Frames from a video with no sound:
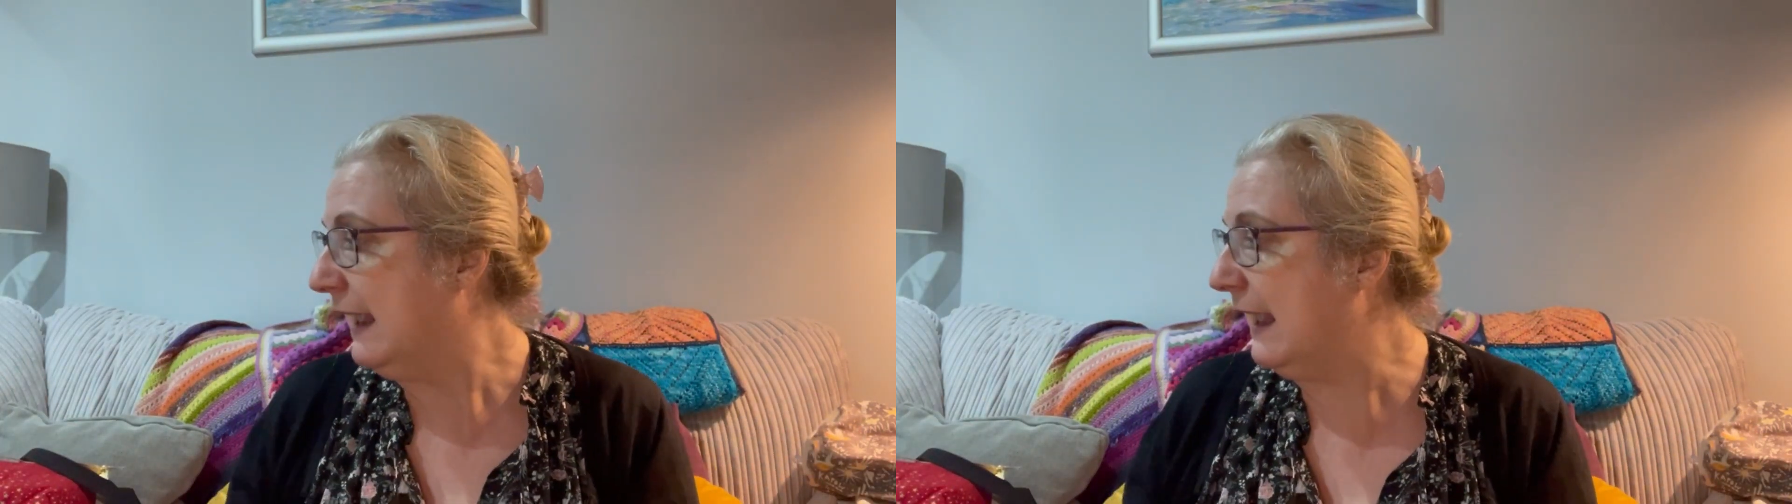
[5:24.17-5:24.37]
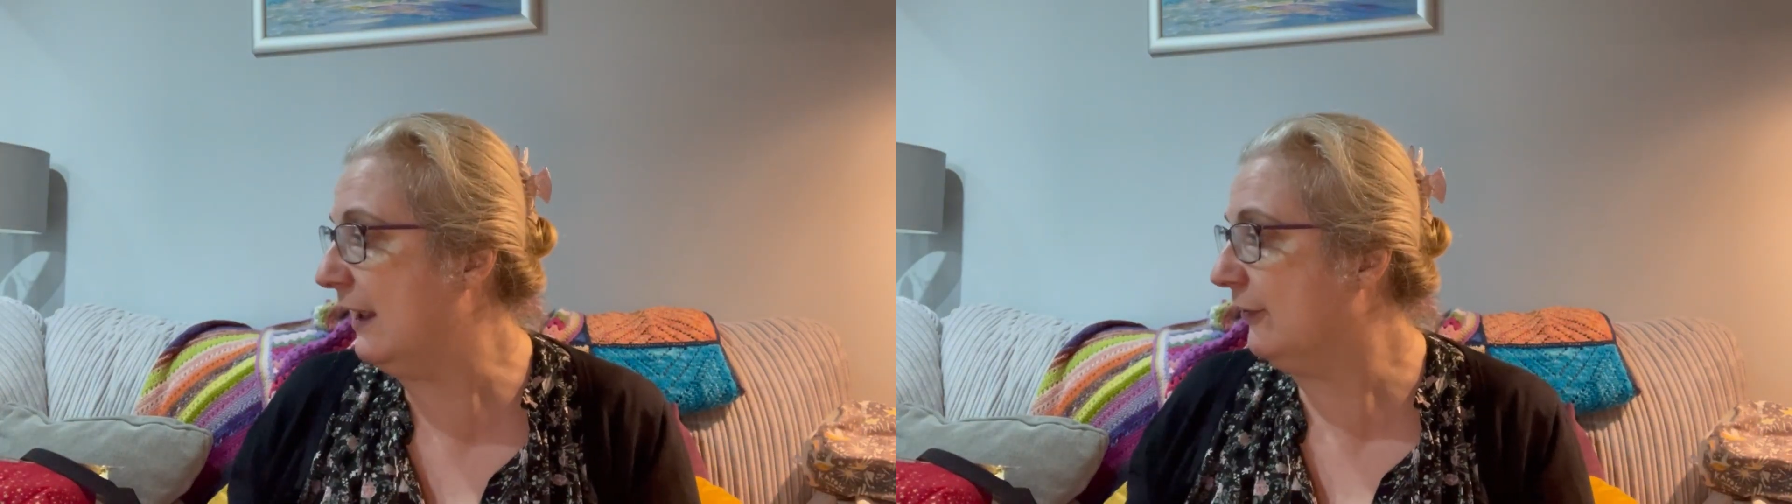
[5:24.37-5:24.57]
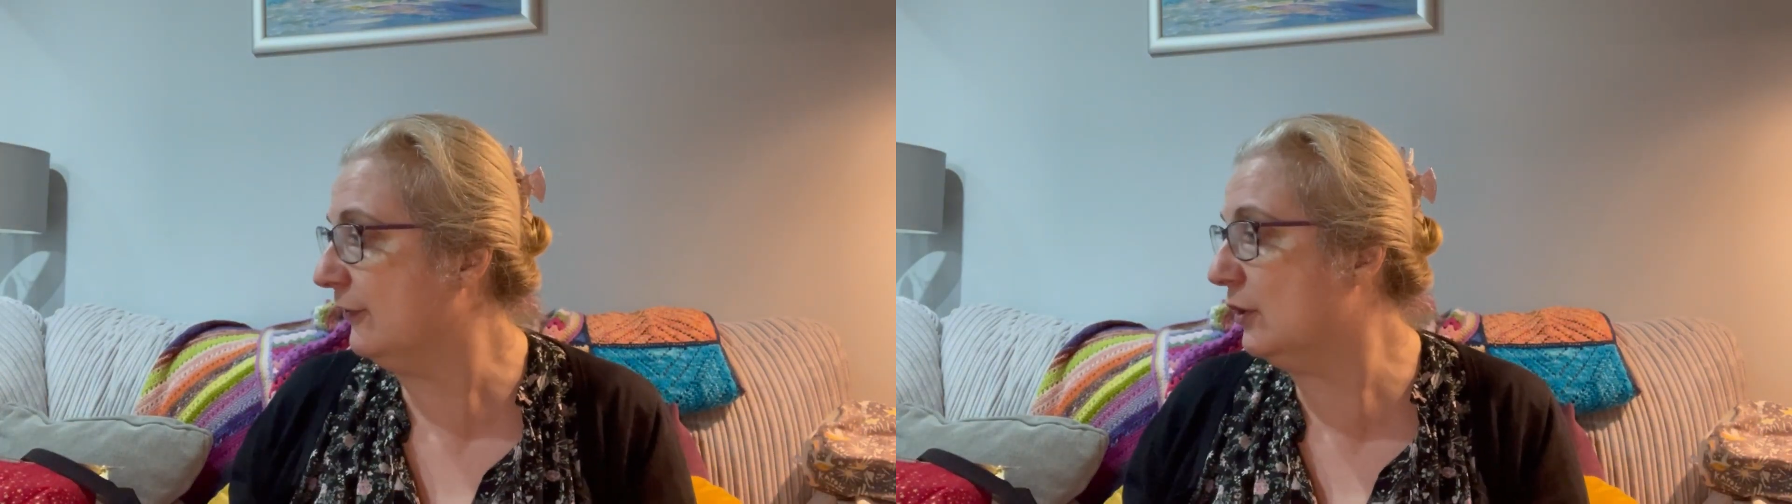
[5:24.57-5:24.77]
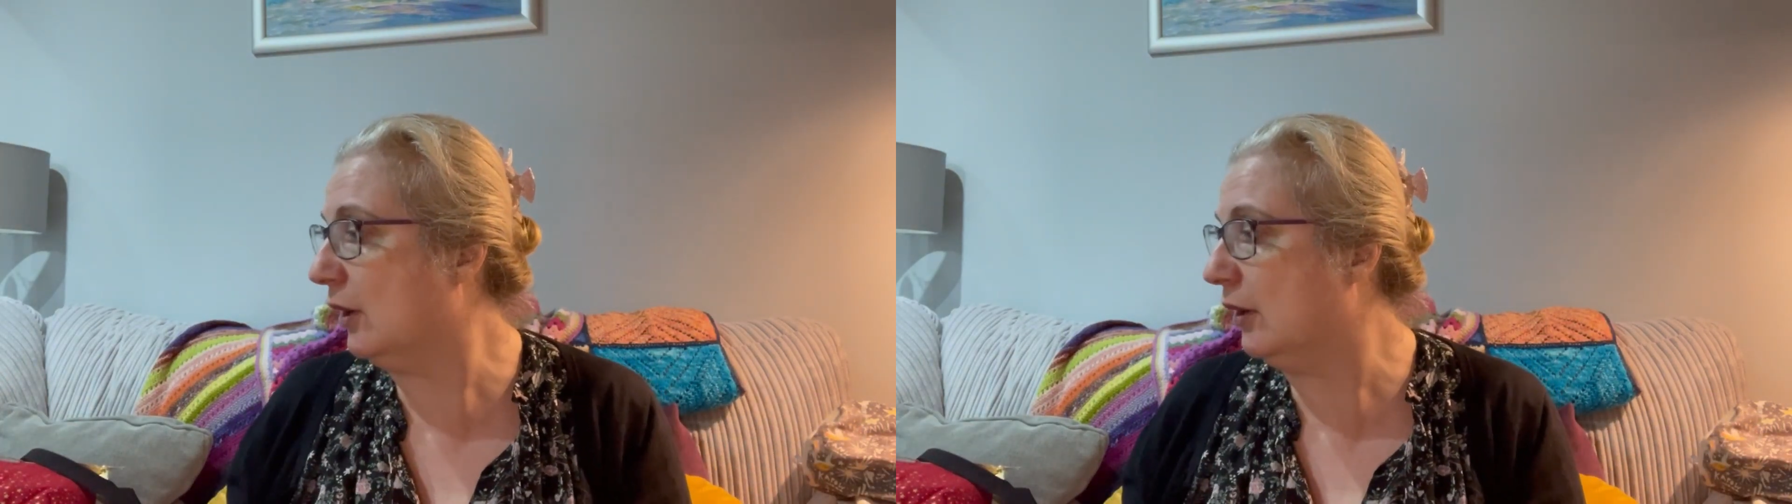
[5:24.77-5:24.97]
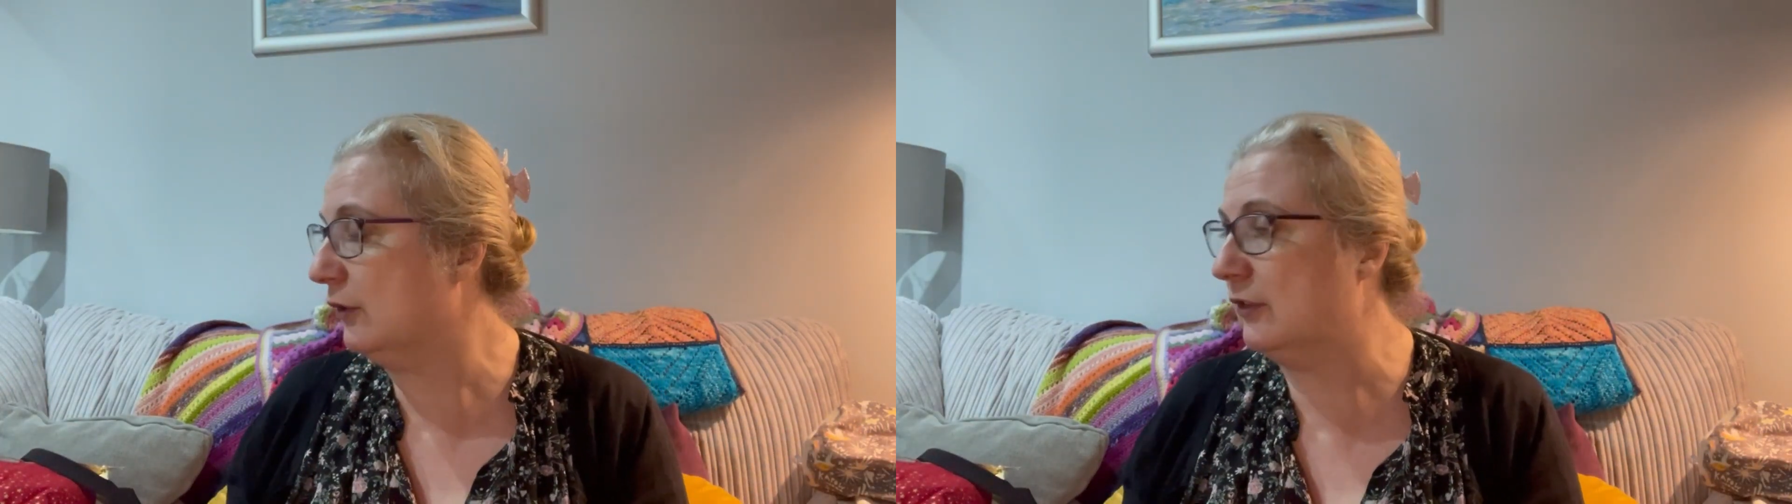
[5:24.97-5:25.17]
If
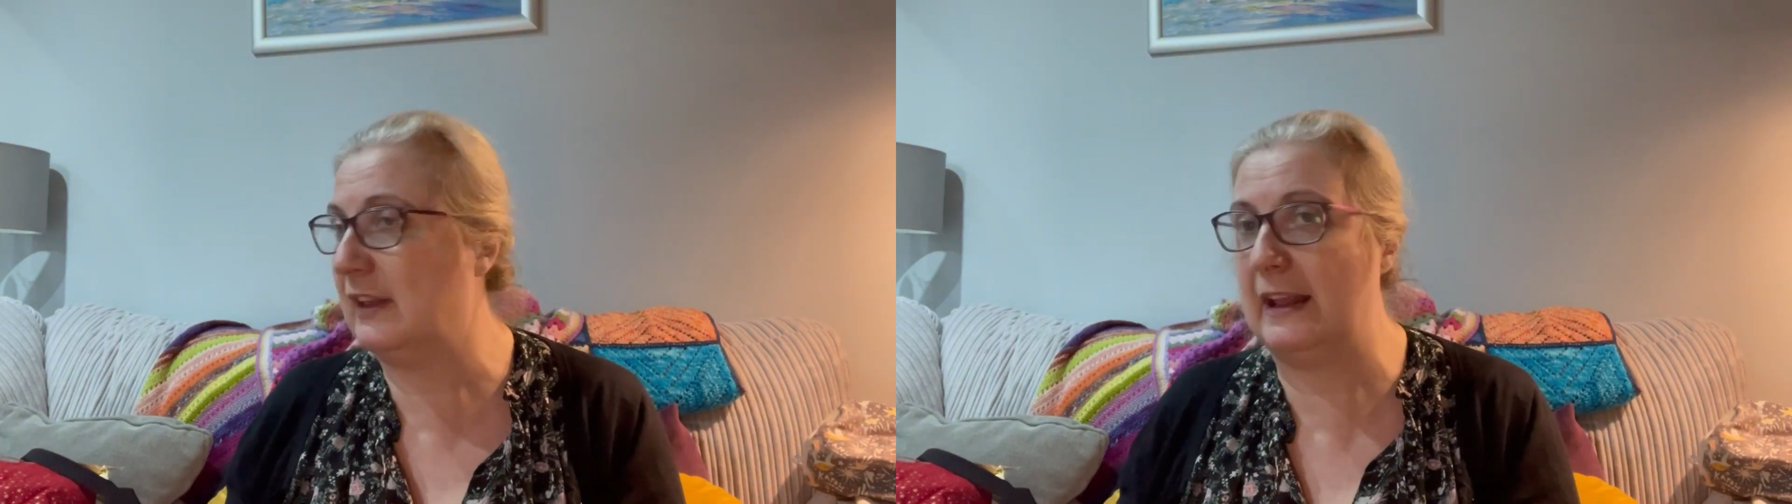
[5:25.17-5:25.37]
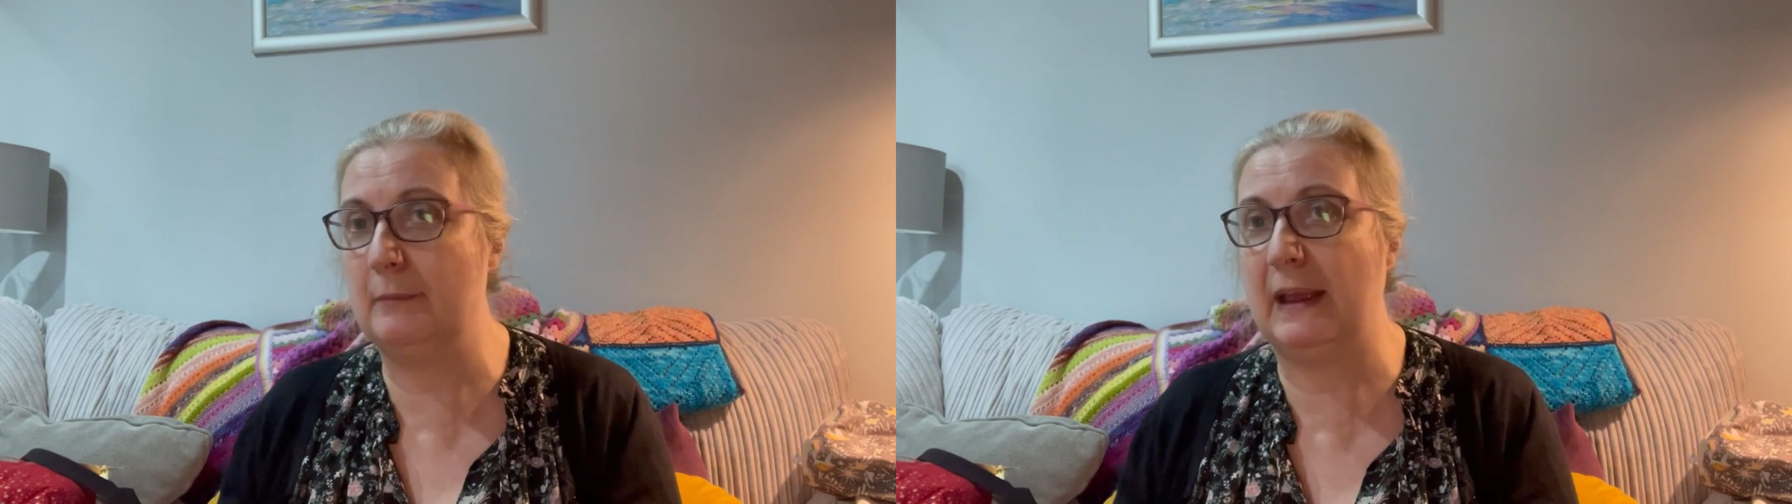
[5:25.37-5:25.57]
not, then